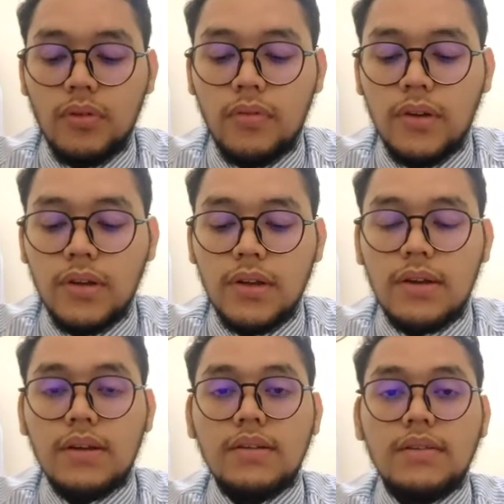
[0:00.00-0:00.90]
for
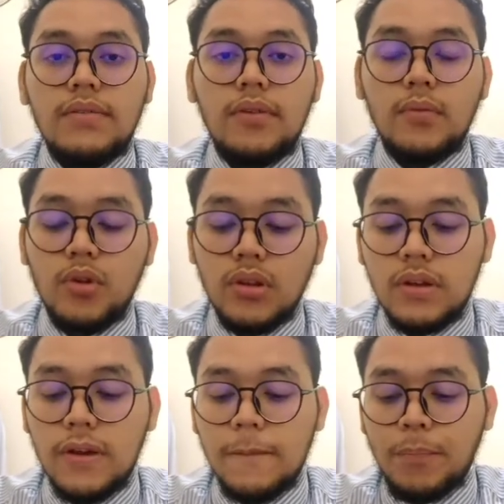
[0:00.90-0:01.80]
the
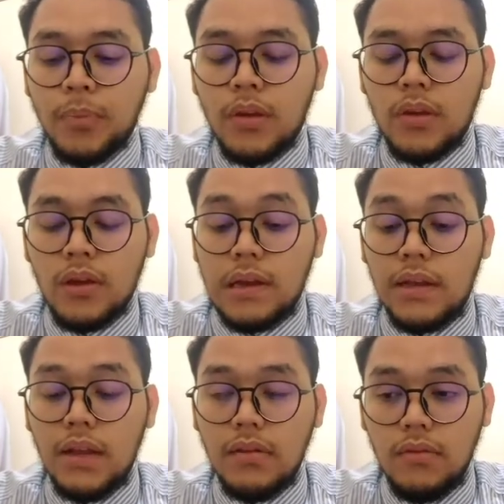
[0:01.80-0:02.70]
formula,
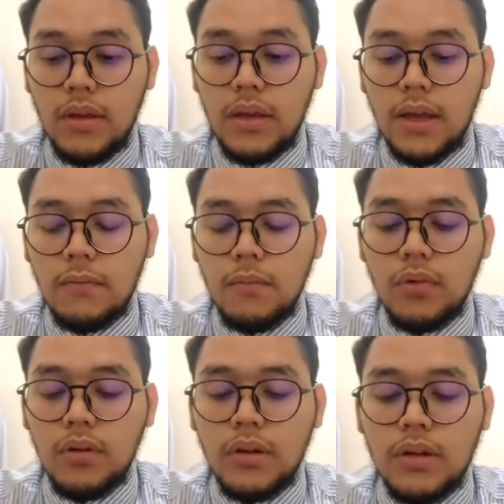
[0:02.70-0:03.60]
and then we can
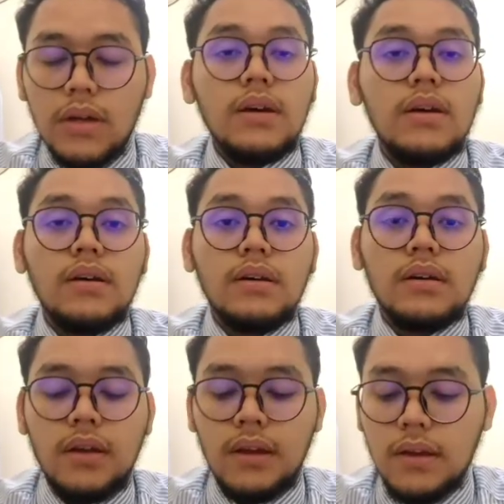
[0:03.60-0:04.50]
put the
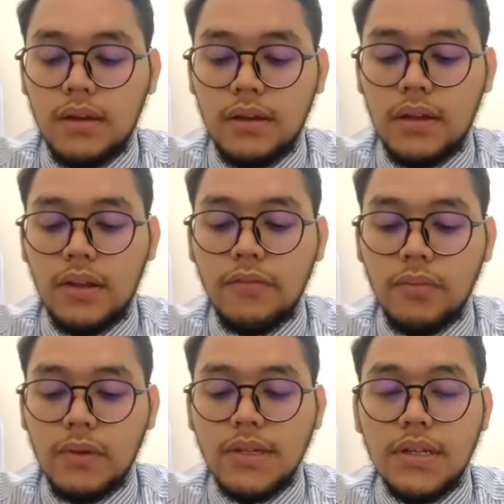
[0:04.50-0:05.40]

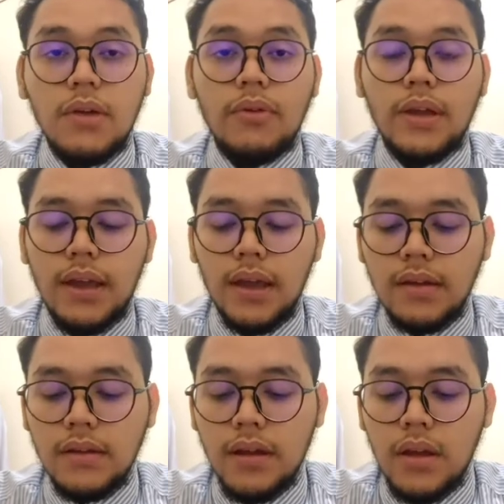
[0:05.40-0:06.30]
information that we
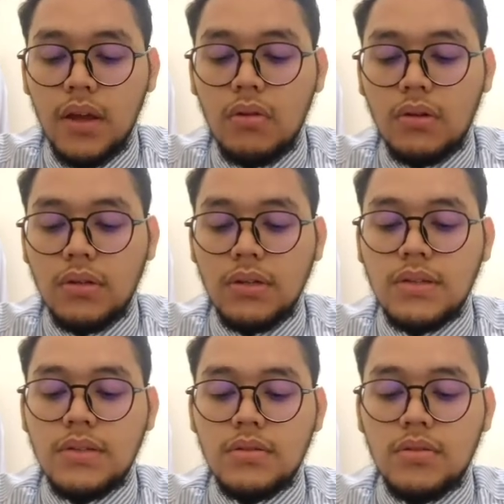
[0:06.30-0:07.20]
get, which
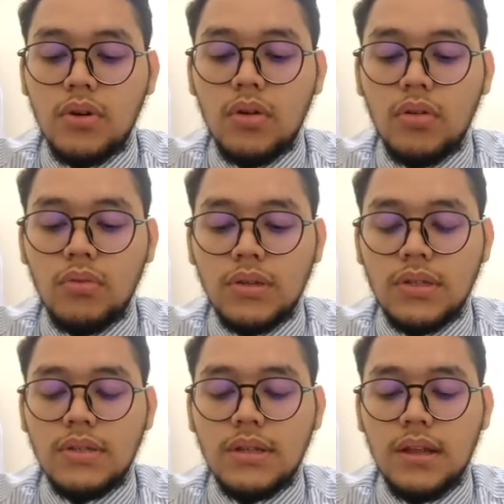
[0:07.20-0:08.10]
is rho, which
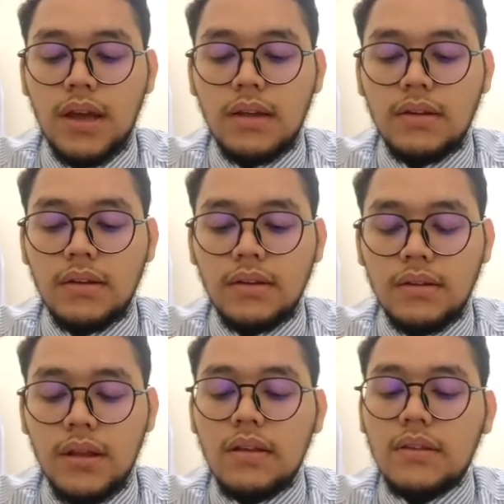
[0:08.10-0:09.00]
is
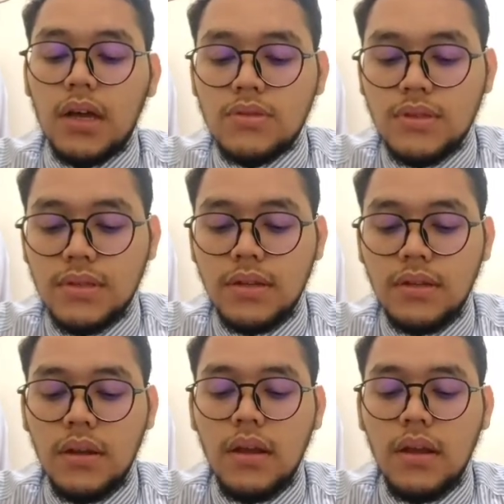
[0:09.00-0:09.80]
1,000,